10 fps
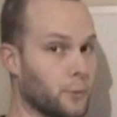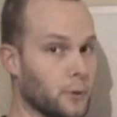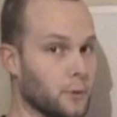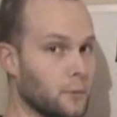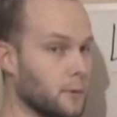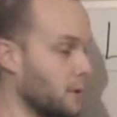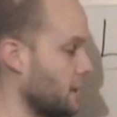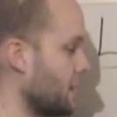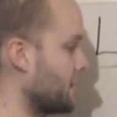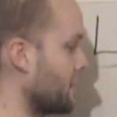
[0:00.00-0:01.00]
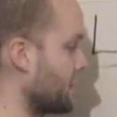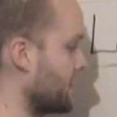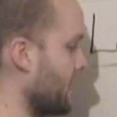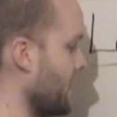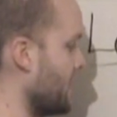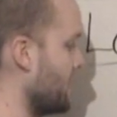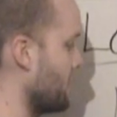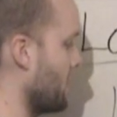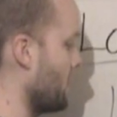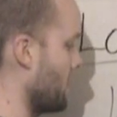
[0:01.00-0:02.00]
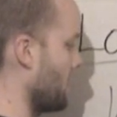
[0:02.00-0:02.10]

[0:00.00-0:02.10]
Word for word: root is the same